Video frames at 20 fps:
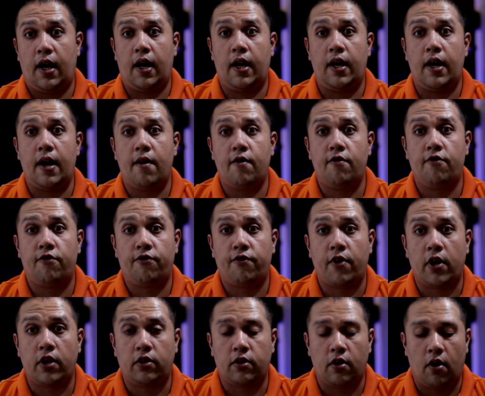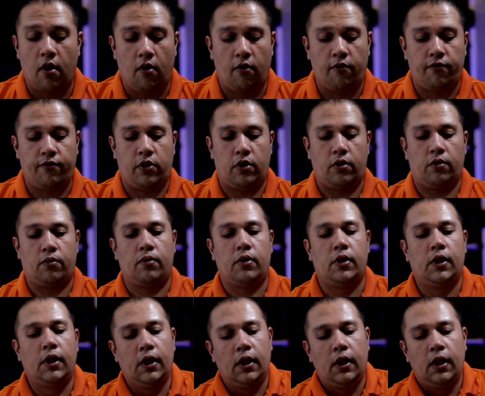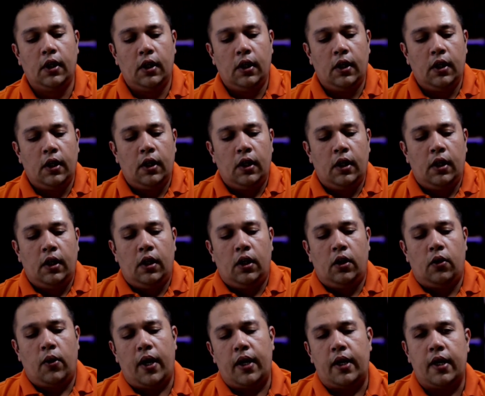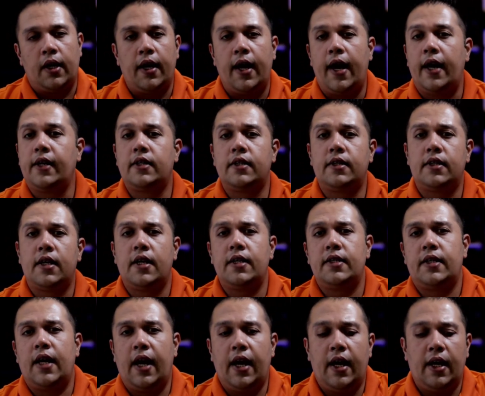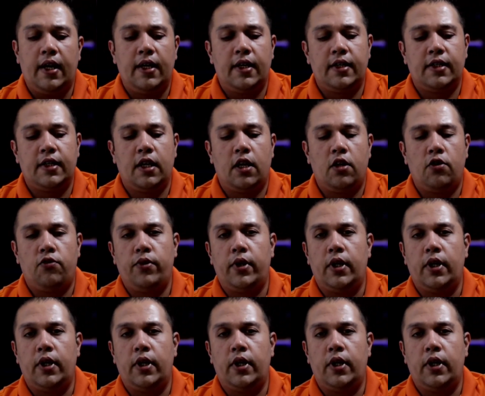in front of you. Right, exercise A, listen and